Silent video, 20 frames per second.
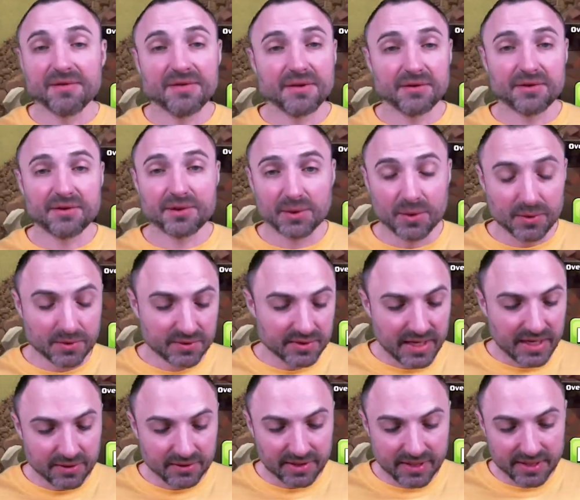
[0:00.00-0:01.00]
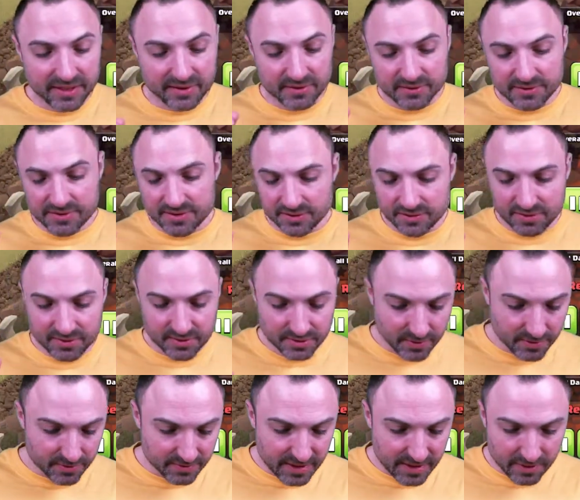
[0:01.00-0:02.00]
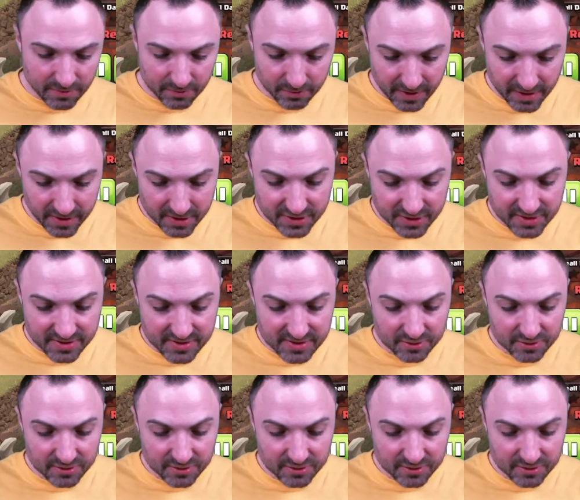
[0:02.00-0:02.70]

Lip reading: They're throwing down heals. They're throwing down rages.